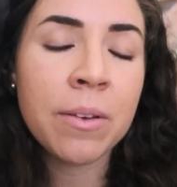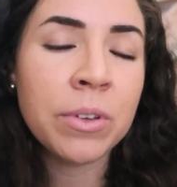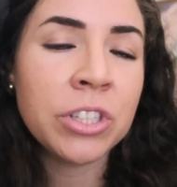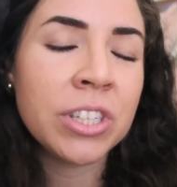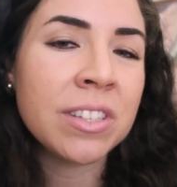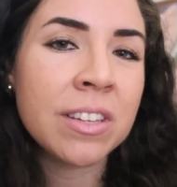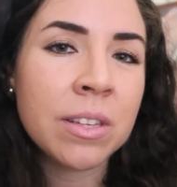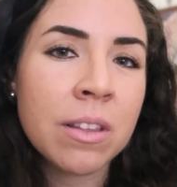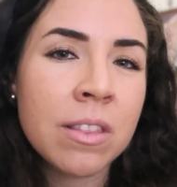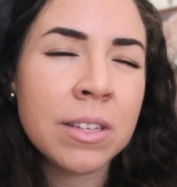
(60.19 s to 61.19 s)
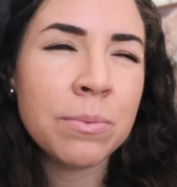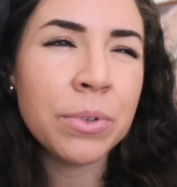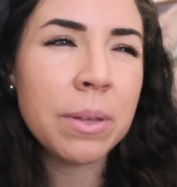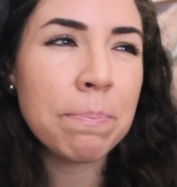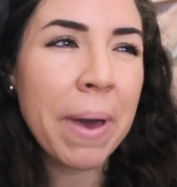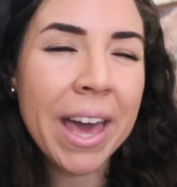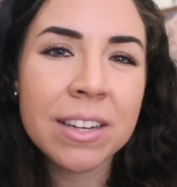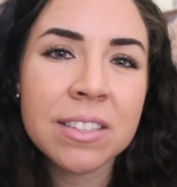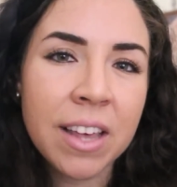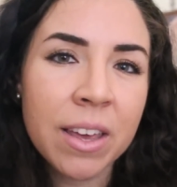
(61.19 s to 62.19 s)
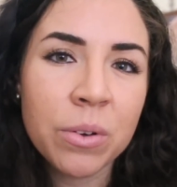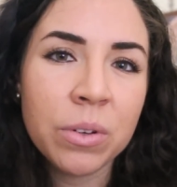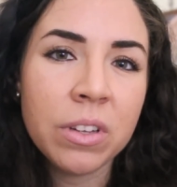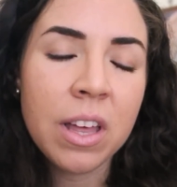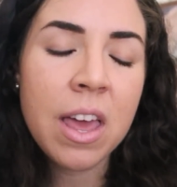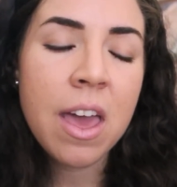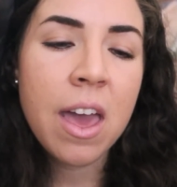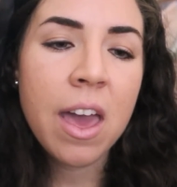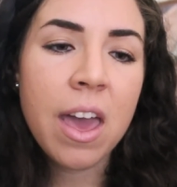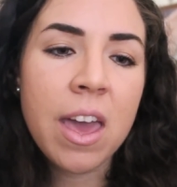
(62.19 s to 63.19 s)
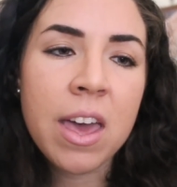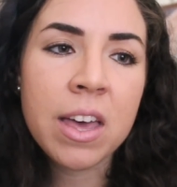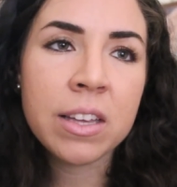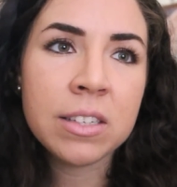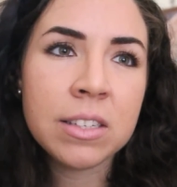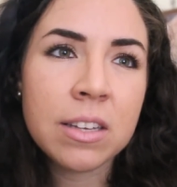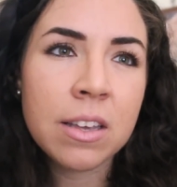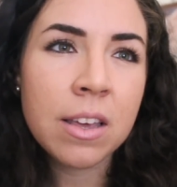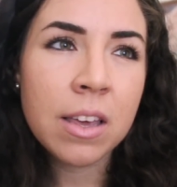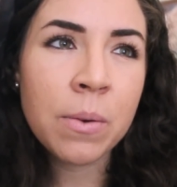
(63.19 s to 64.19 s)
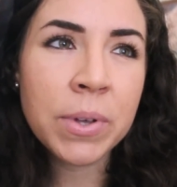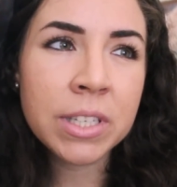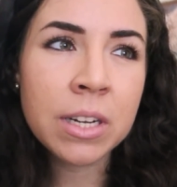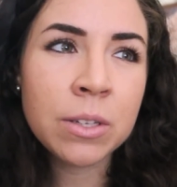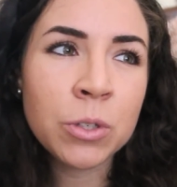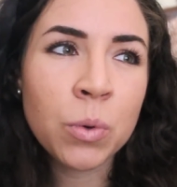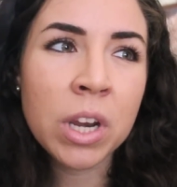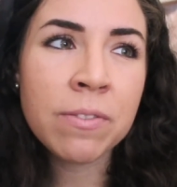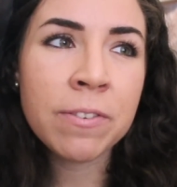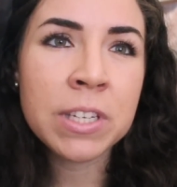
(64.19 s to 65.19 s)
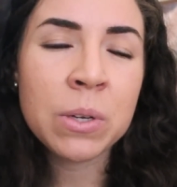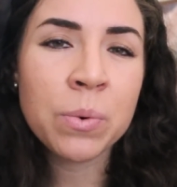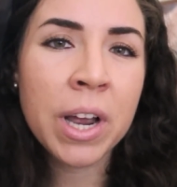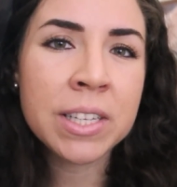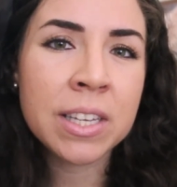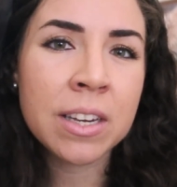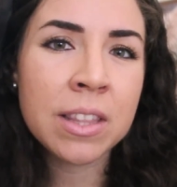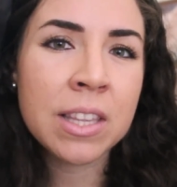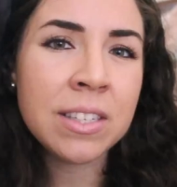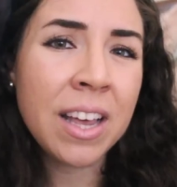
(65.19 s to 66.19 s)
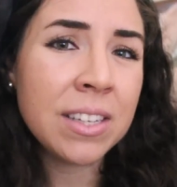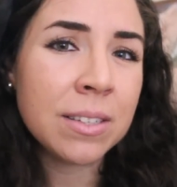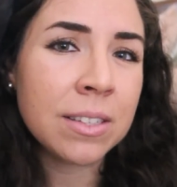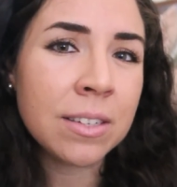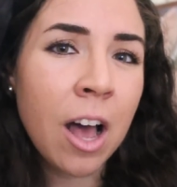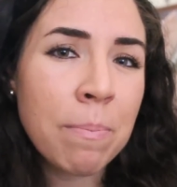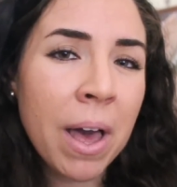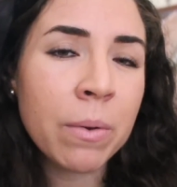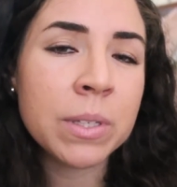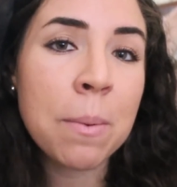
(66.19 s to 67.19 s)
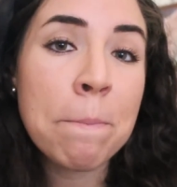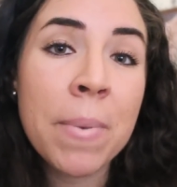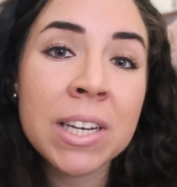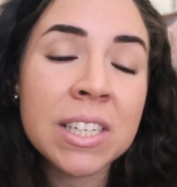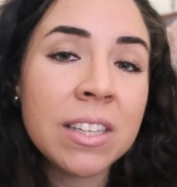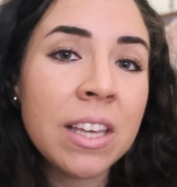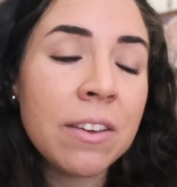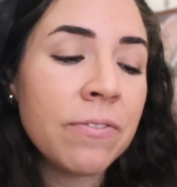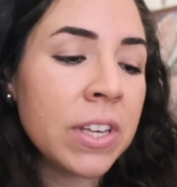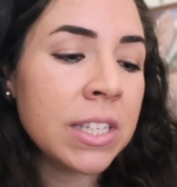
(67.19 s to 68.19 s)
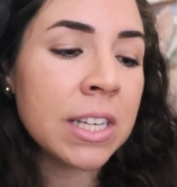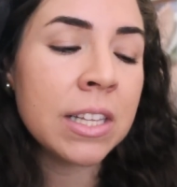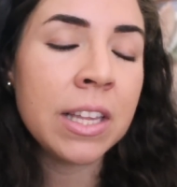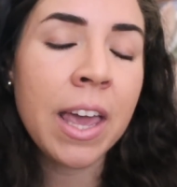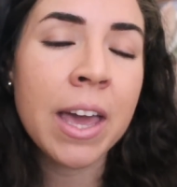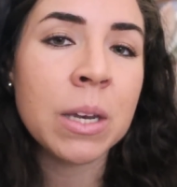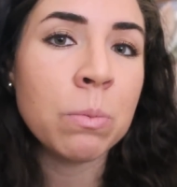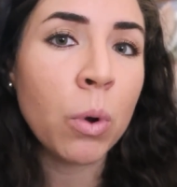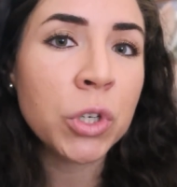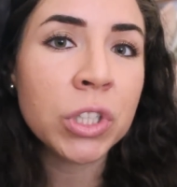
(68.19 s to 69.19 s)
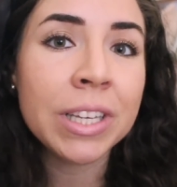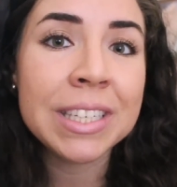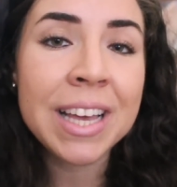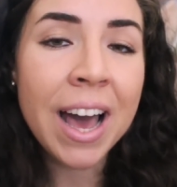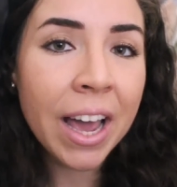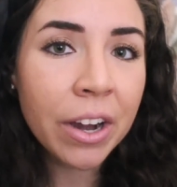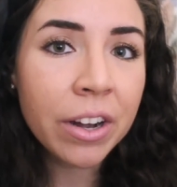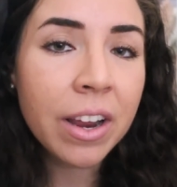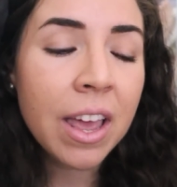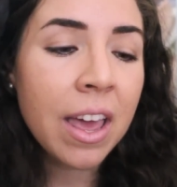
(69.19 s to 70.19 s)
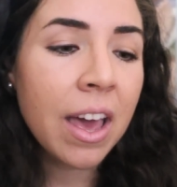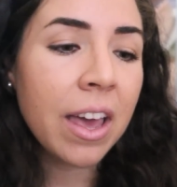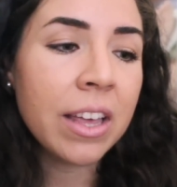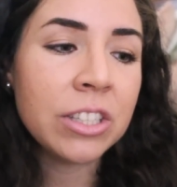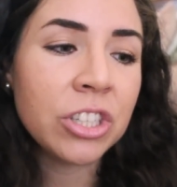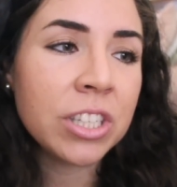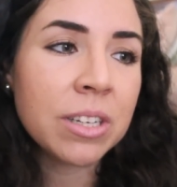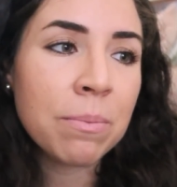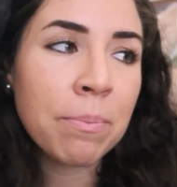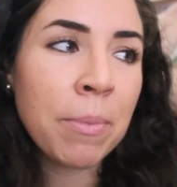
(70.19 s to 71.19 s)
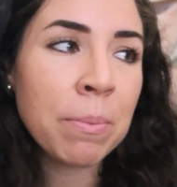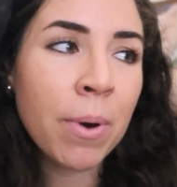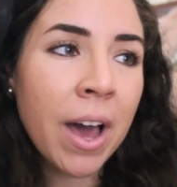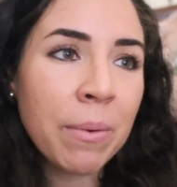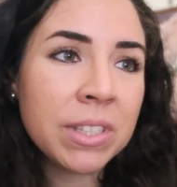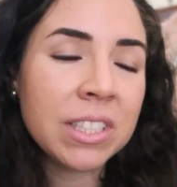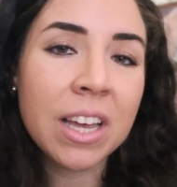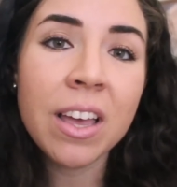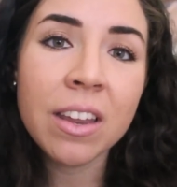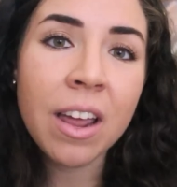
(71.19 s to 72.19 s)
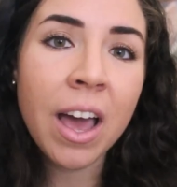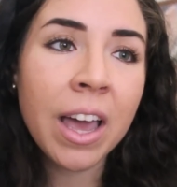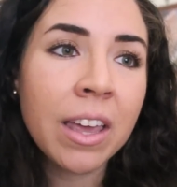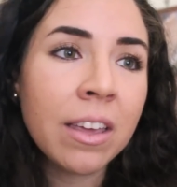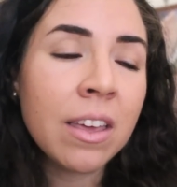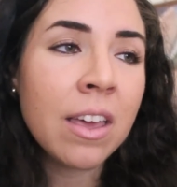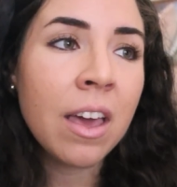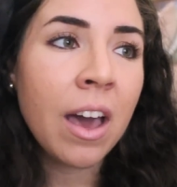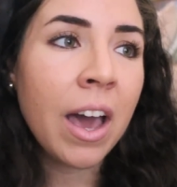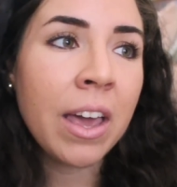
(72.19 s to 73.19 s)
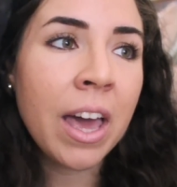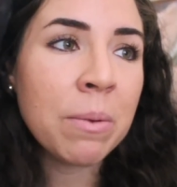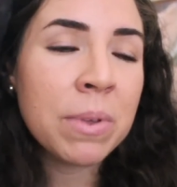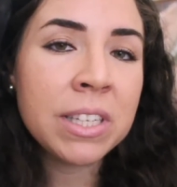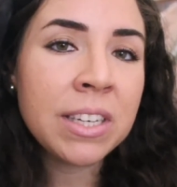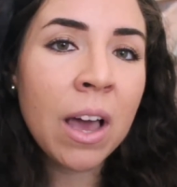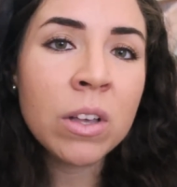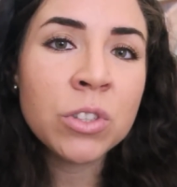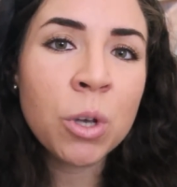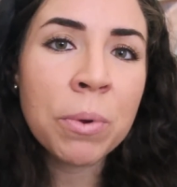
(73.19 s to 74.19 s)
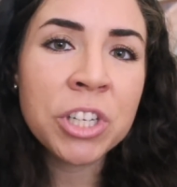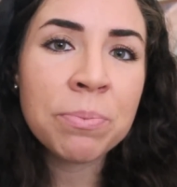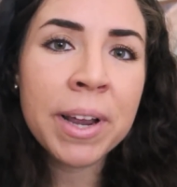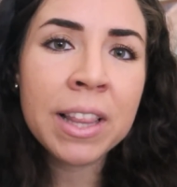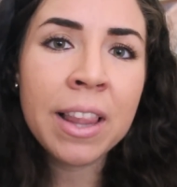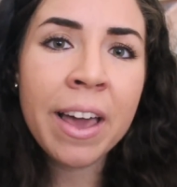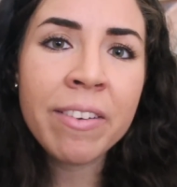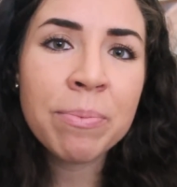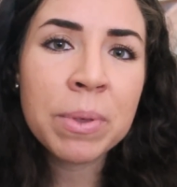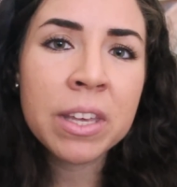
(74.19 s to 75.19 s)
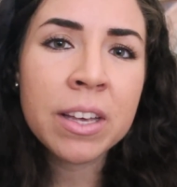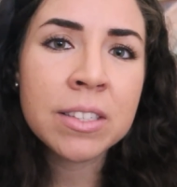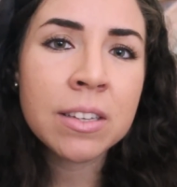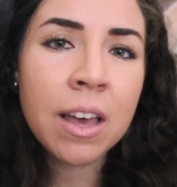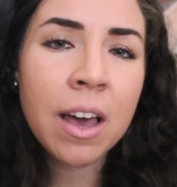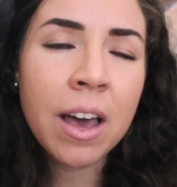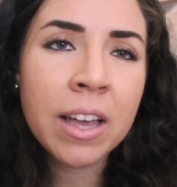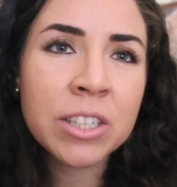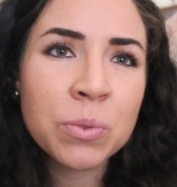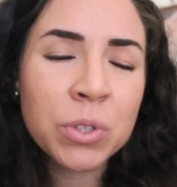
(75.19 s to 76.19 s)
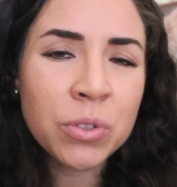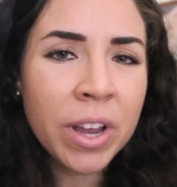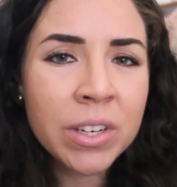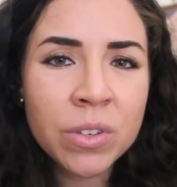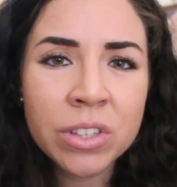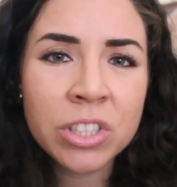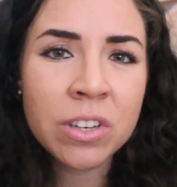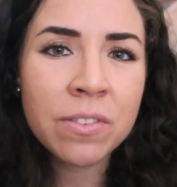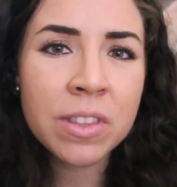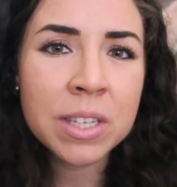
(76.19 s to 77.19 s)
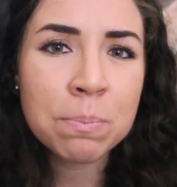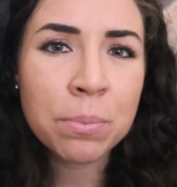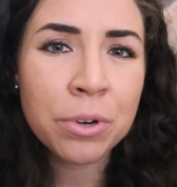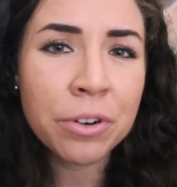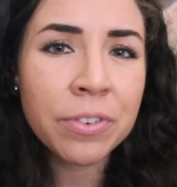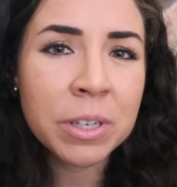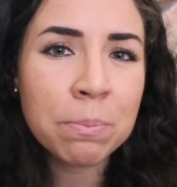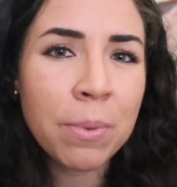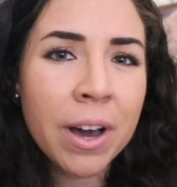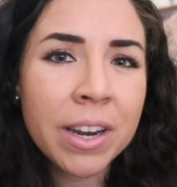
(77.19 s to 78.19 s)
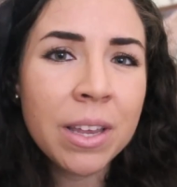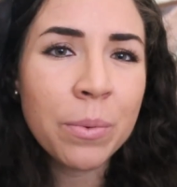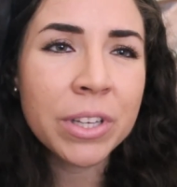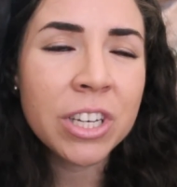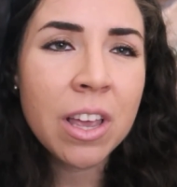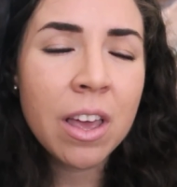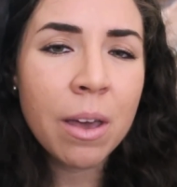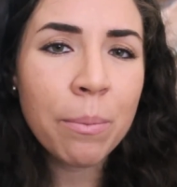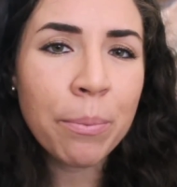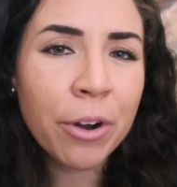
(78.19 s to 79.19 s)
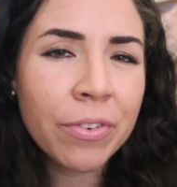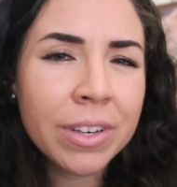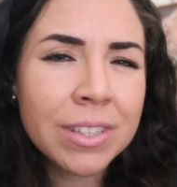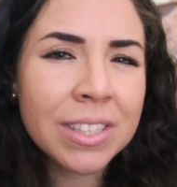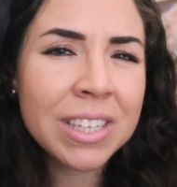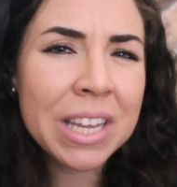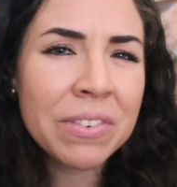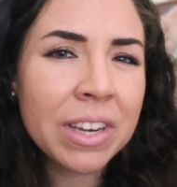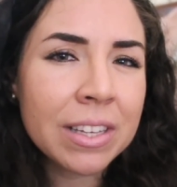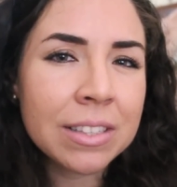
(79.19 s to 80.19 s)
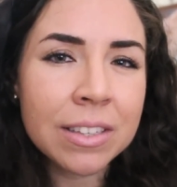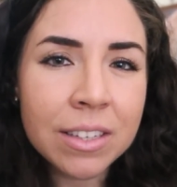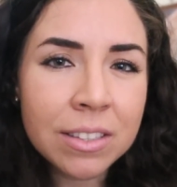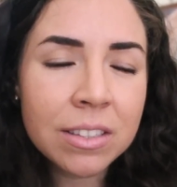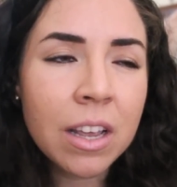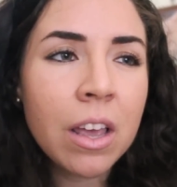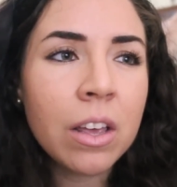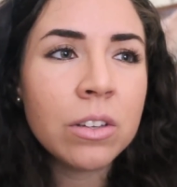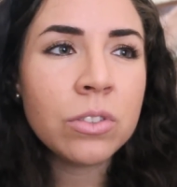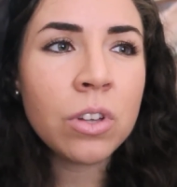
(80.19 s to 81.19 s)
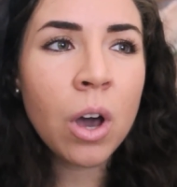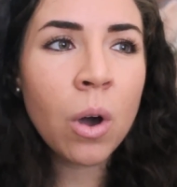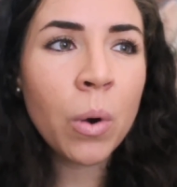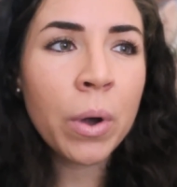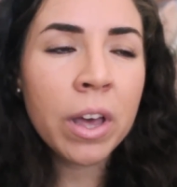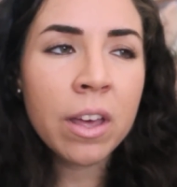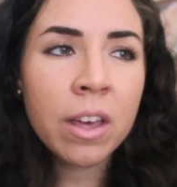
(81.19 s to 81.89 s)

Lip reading: it was just this really bad cycle. And it wasn't until 2015 where I said, this has to stop. I was mentally, physically, and emotionally tired. It's just, I was done. I had missed out on so much of my life because I just was trying to achieve this perfect body, which perfect doesn't even exist. So